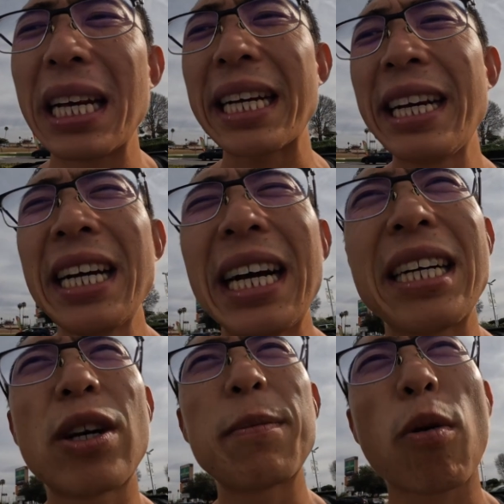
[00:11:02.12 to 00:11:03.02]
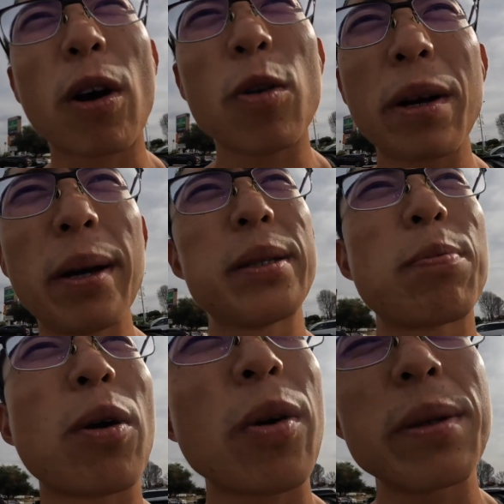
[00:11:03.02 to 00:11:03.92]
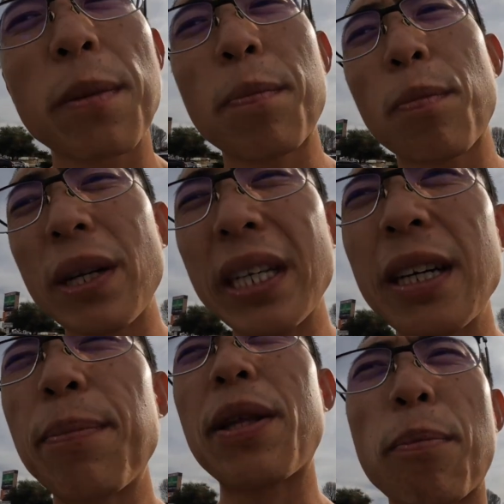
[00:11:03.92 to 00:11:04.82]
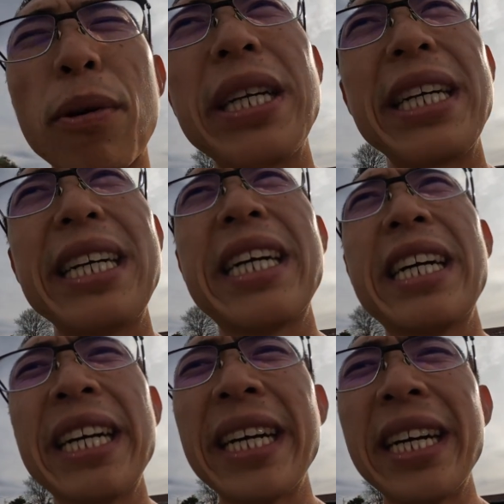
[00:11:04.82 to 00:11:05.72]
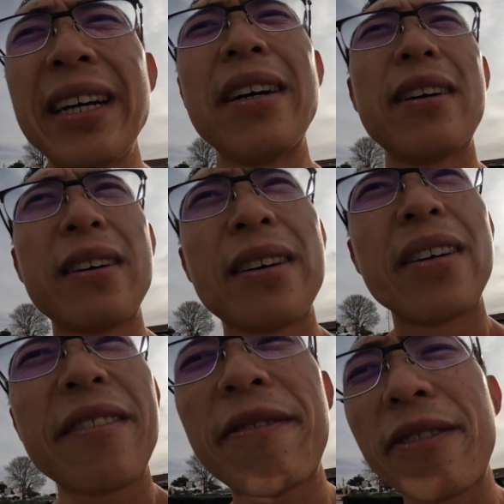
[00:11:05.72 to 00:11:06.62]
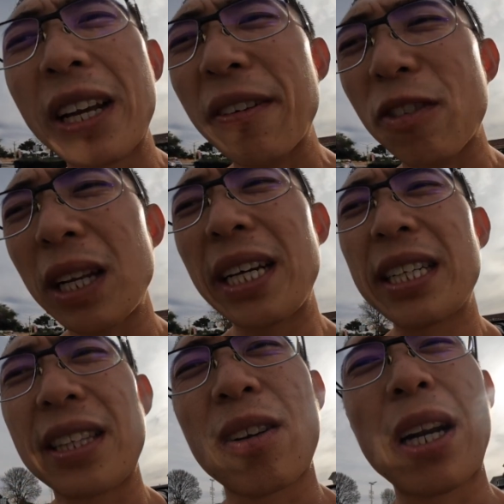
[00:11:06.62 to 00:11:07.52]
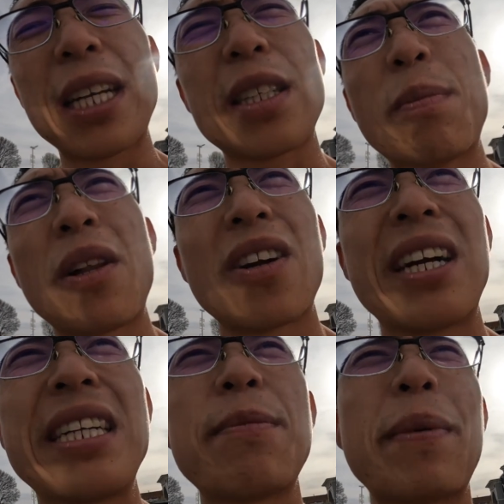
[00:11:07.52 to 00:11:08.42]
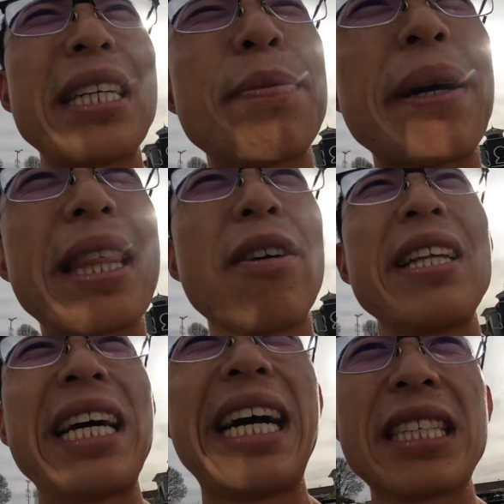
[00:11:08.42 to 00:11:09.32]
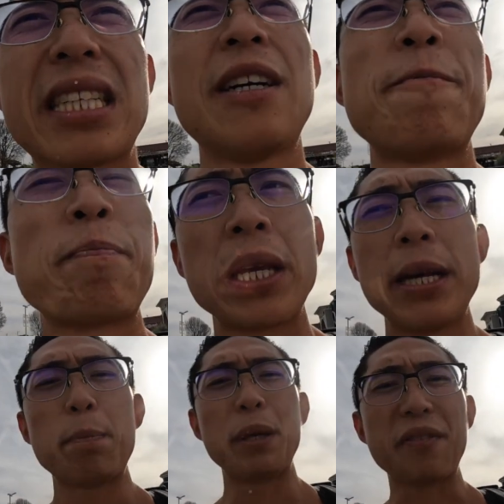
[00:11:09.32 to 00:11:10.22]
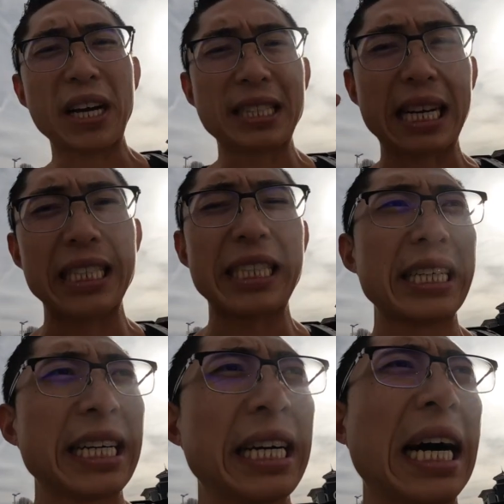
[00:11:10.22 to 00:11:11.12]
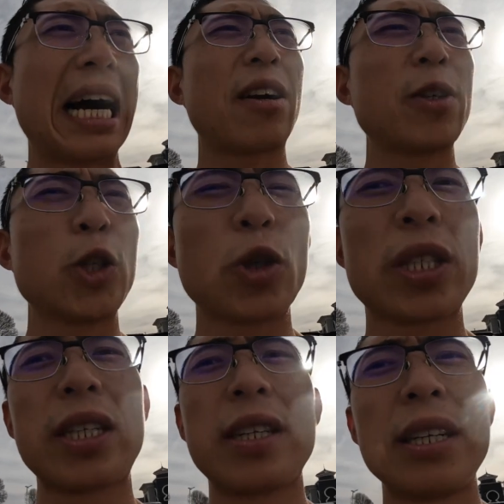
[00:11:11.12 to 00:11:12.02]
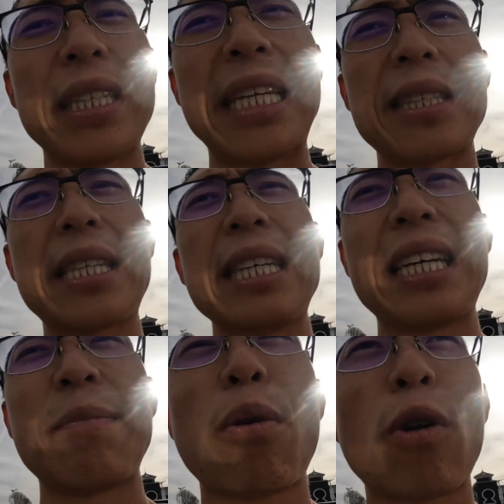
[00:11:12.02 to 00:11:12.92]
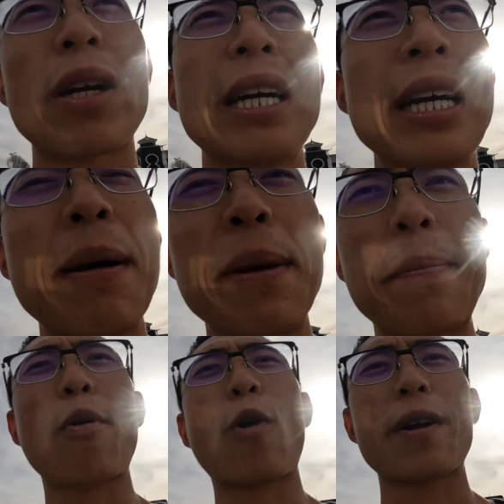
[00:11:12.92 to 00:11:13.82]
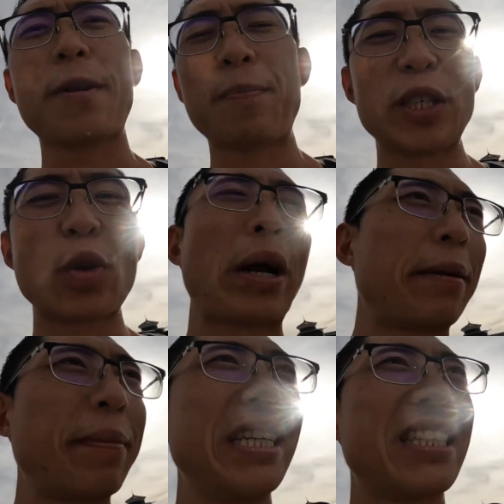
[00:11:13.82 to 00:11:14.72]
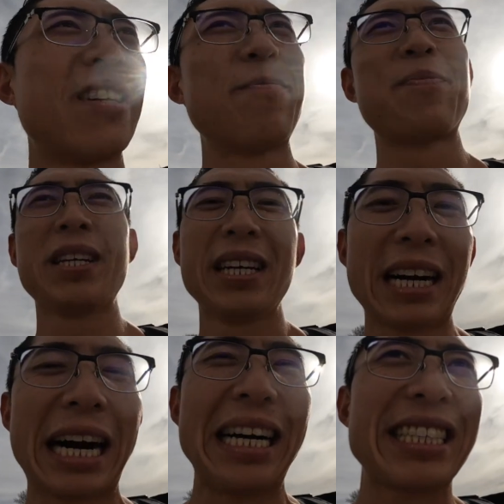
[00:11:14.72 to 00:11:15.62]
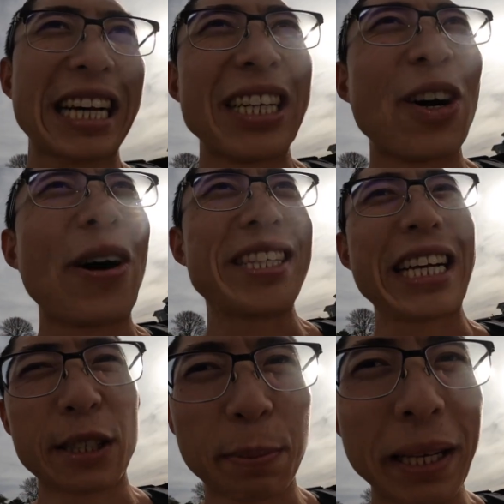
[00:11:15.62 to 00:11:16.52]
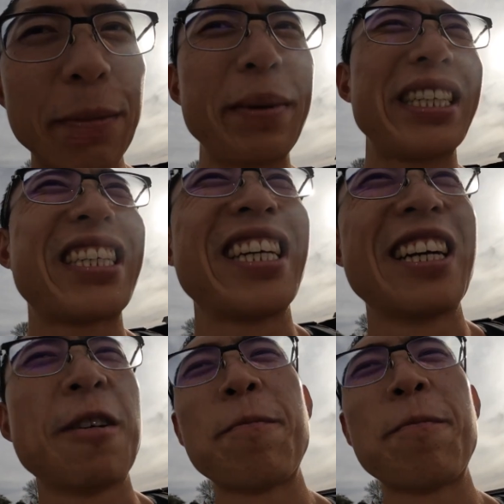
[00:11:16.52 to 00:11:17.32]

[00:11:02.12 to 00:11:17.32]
Like, I tried pork ribs. Pork ribs are pretty good, but they're pretty flavorless and they're a lot smaller. And it's my theory that beef has actually higher nutritional density than pork. I mean, pork is a red meat. I say no, I say it's pink meat.